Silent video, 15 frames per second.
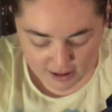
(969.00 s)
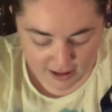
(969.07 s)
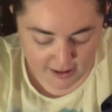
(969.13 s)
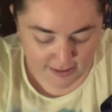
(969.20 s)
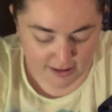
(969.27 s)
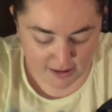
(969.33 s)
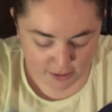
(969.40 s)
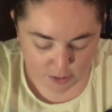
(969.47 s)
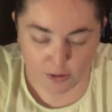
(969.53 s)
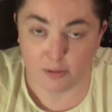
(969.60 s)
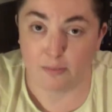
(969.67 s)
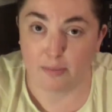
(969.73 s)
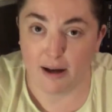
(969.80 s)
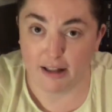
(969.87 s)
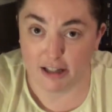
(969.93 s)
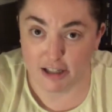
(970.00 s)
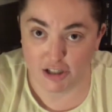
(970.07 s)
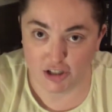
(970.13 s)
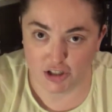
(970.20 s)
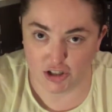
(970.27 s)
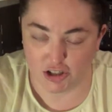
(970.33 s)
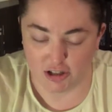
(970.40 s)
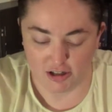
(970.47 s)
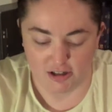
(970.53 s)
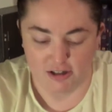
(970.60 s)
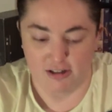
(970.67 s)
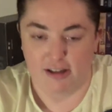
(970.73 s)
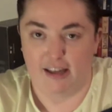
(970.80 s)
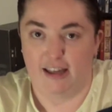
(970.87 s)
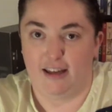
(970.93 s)
And then to embellish,
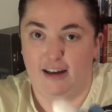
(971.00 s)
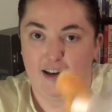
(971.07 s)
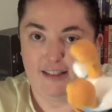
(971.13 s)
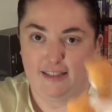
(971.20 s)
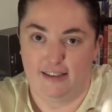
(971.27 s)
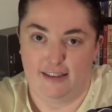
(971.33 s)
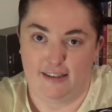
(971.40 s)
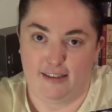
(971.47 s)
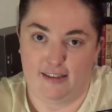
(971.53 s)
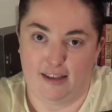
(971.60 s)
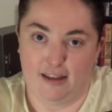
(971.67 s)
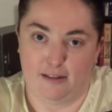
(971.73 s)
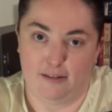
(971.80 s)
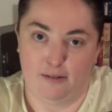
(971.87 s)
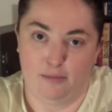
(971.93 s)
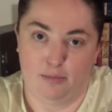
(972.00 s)
he got this like